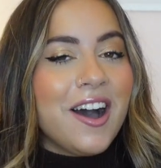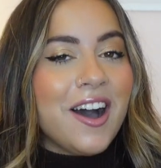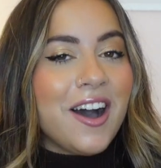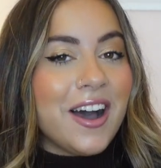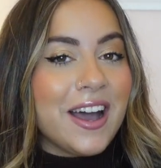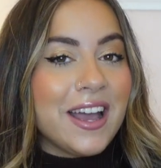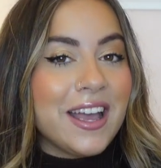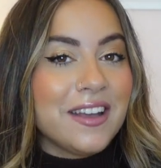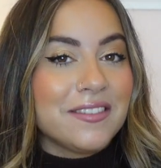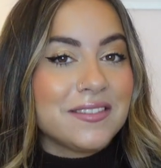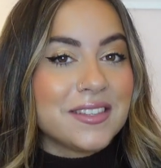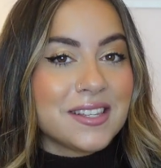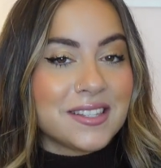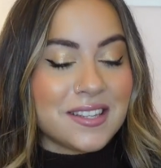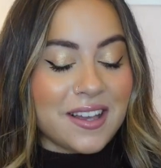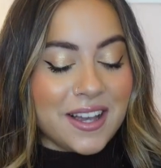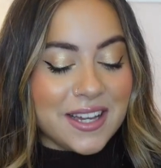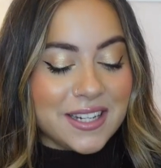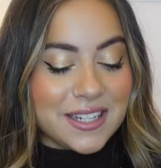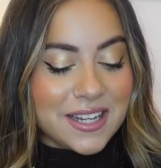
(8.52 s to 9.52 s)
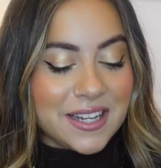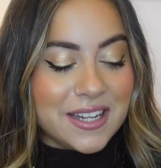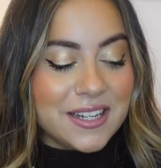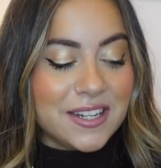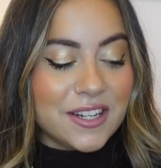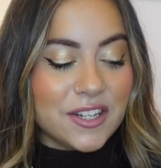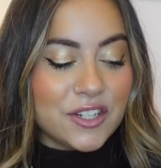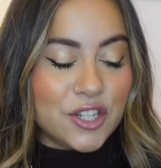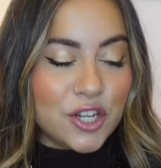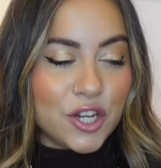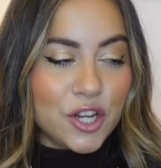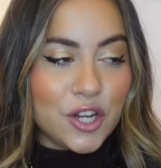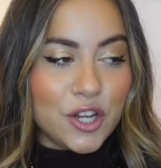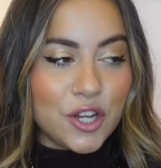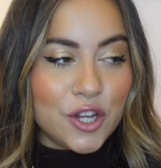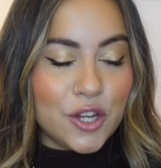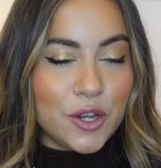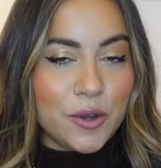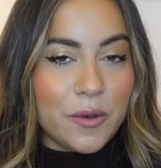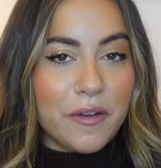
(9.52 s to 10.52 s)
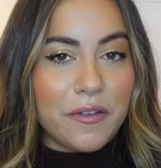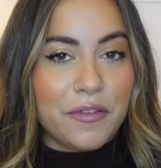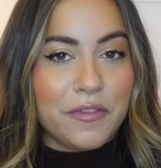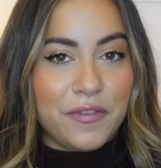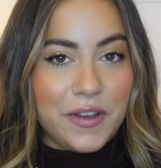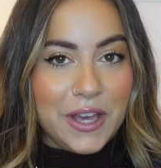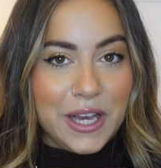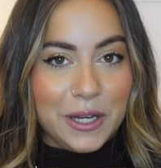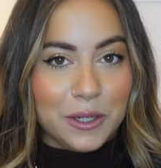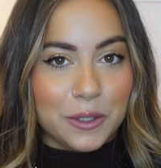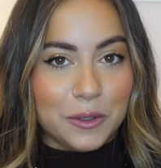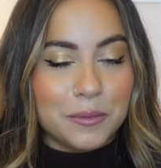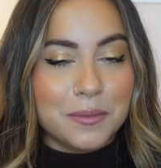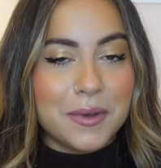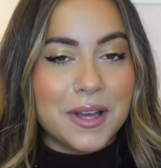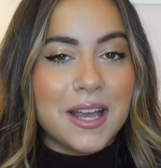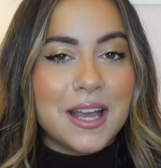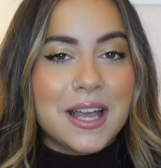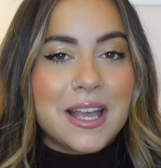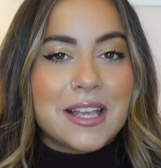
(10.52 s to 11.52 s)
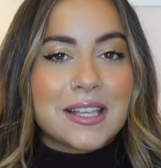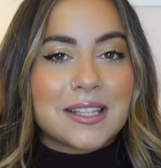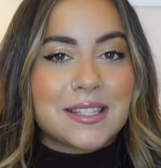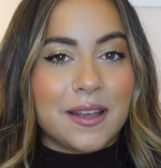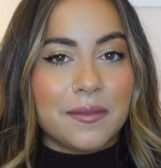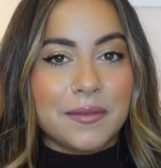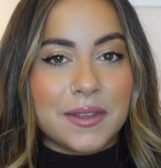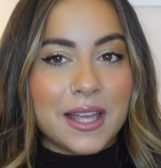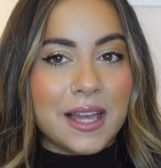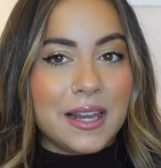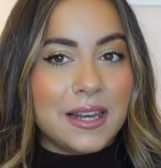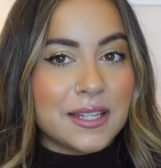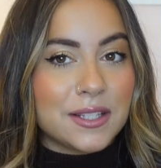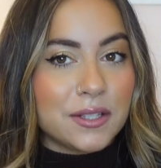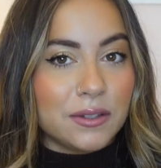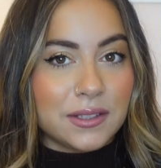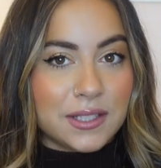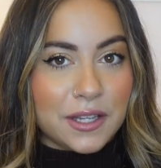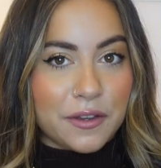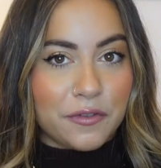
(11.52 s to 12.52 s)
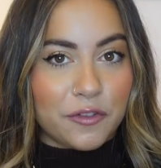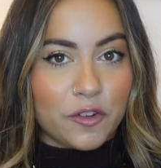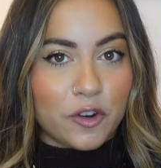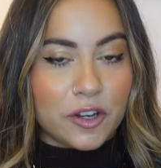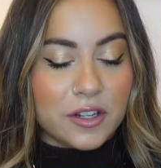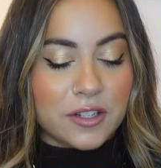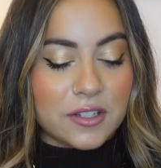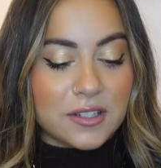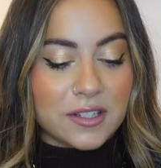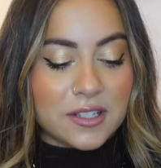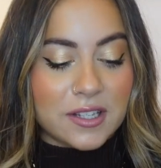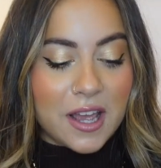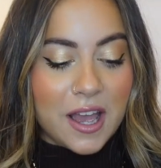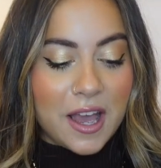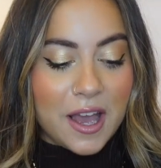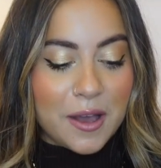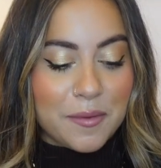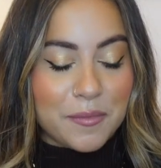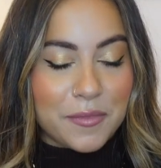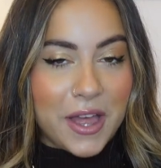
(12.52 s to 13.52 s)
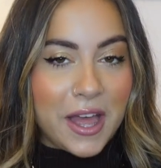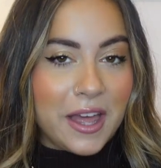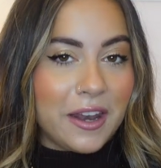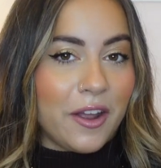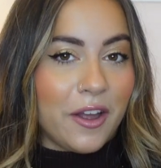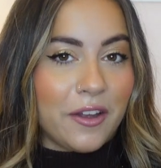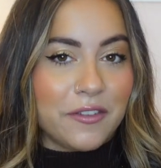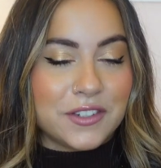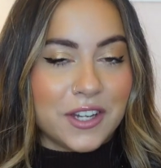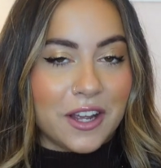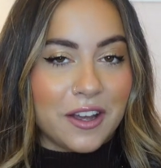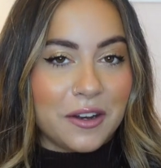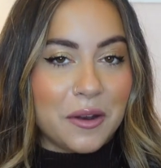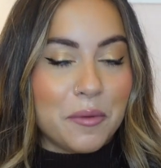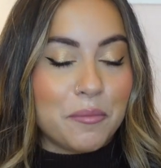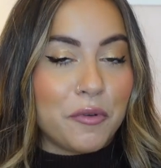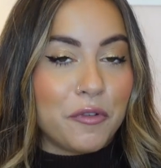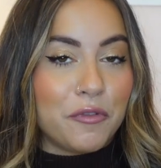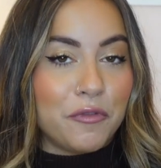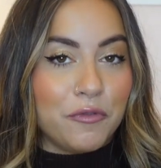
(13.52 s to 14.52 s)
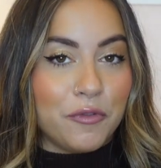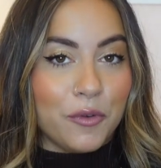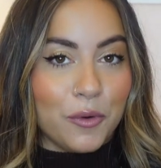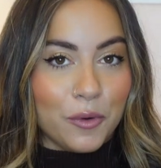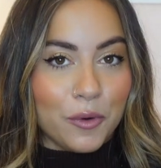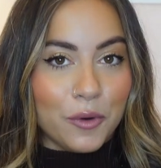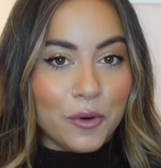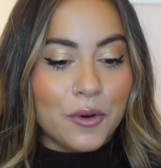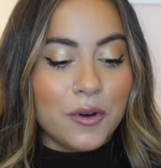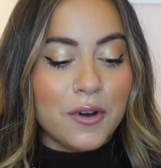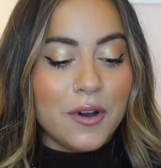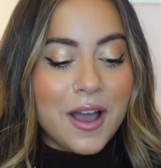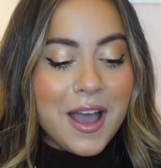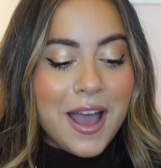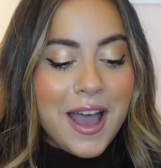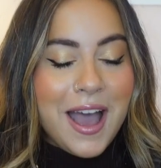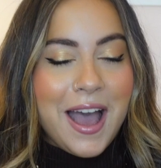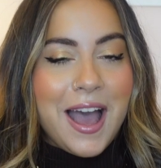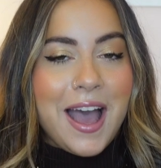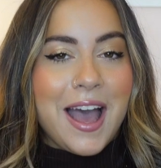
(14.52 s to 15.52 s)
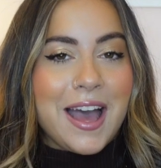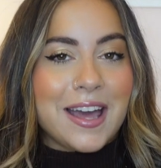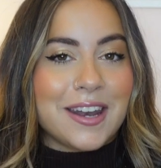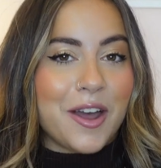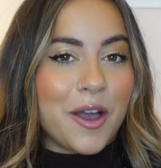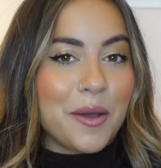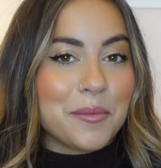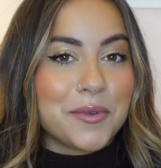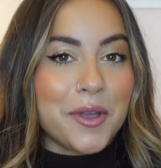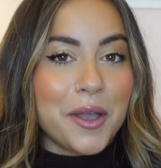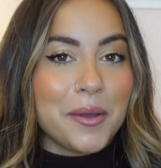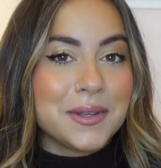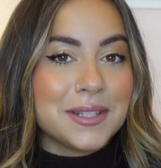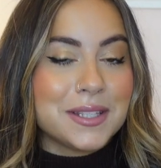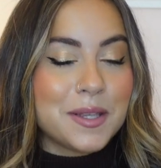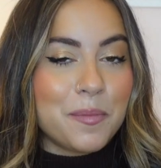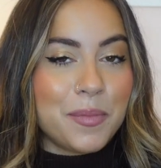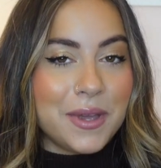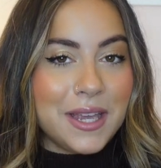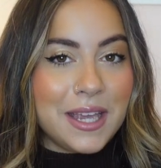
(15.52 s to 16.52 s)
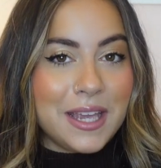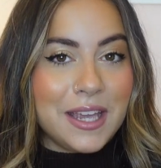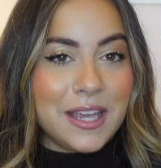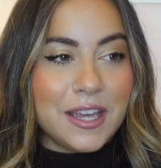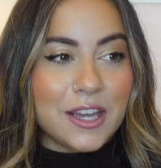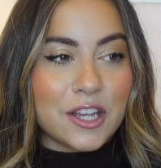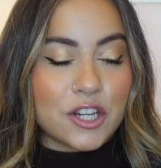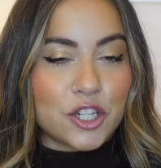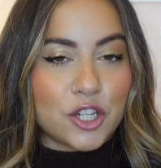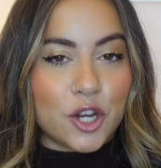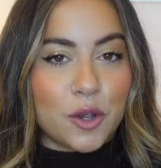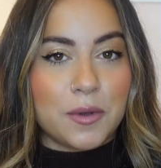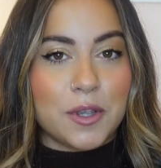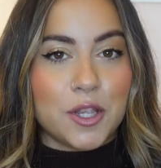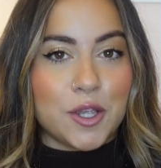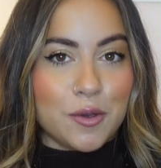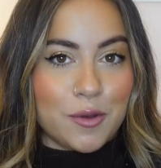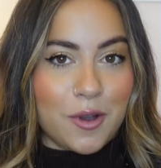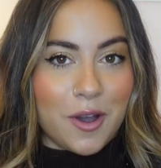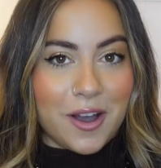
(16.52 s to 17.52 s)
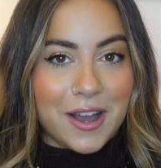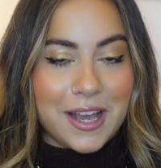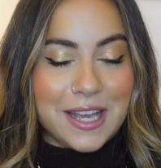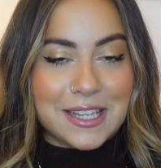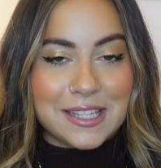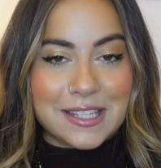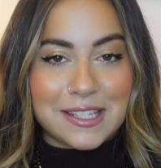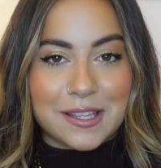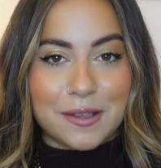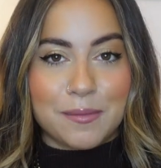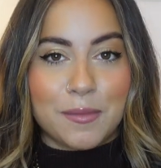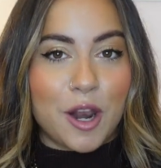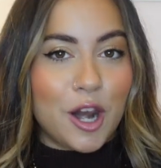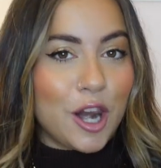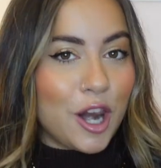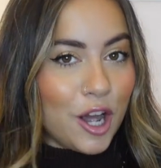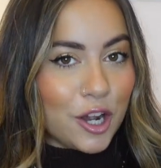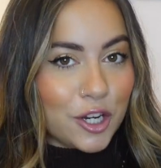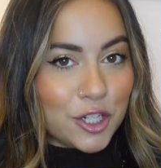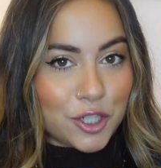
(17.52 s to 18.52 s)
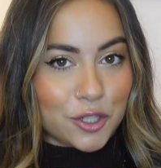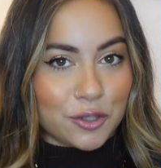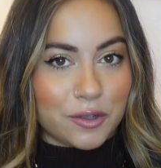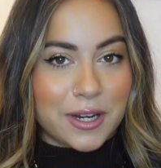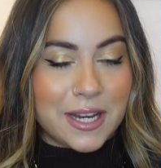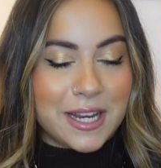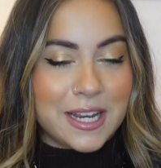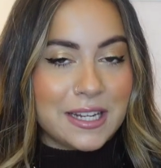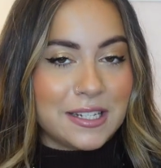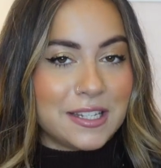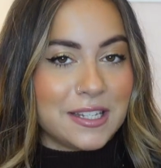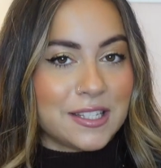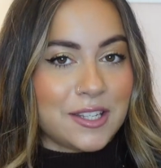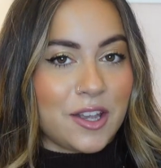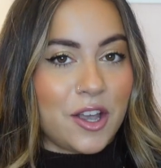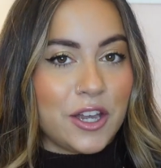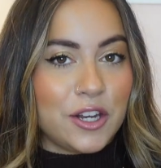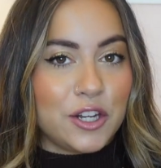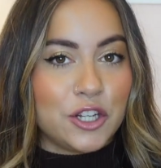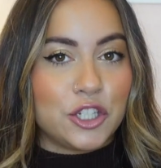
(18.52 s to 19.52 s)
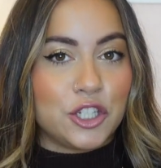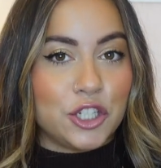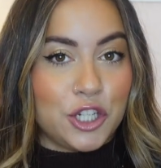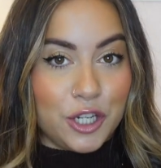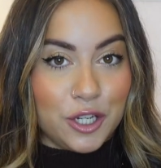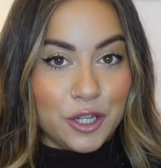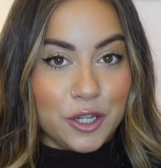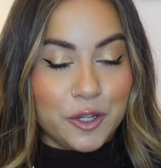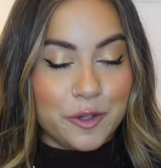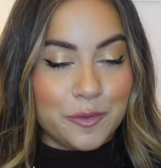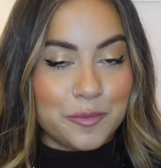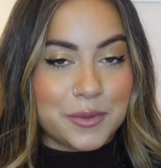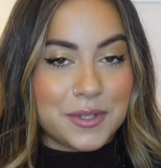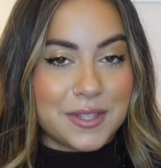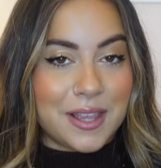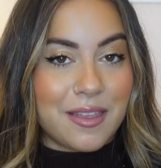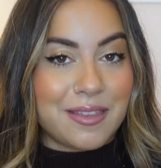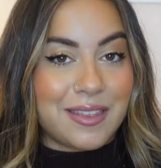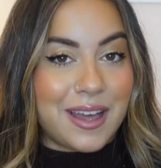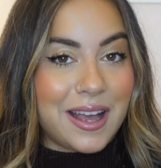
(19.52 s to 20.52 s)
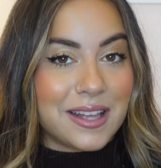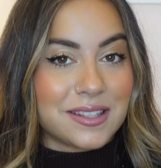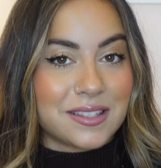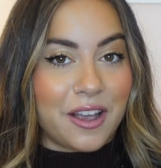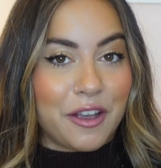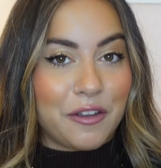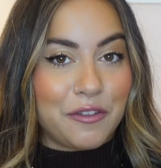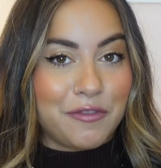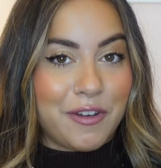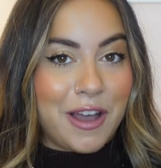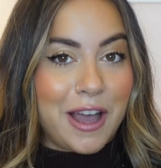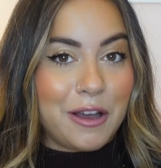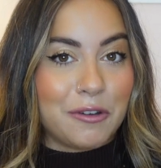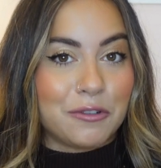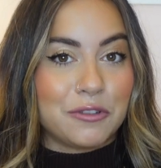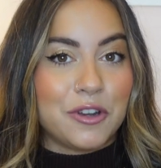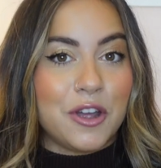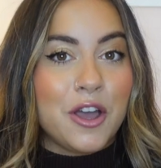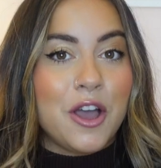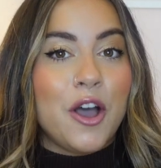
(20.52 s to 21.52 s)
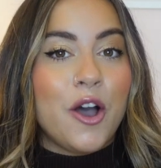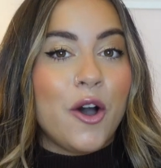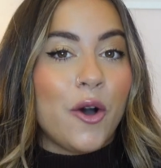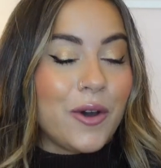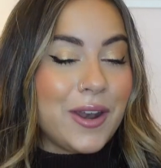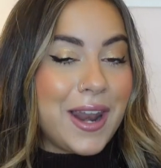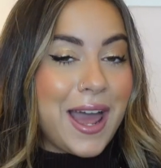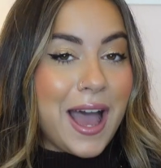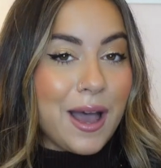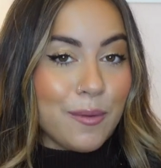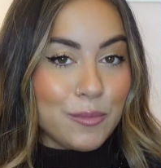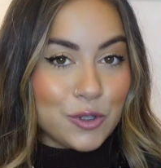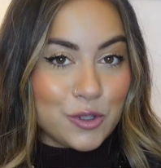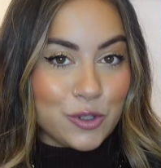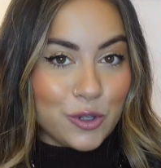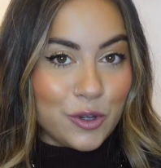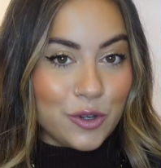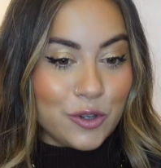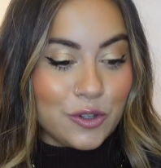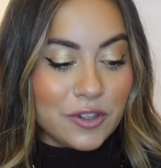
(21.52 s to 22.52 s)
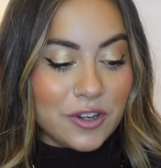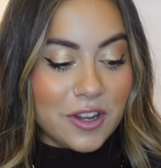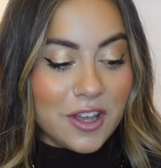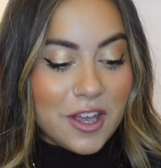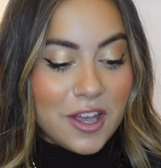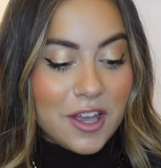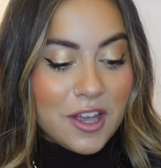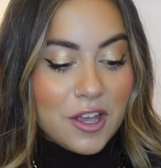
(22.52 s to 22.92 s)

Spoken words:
I have decided to film something a little different than I've done before, and I'm going to be showing you guys some luxury designer dupes that I found on Amazon.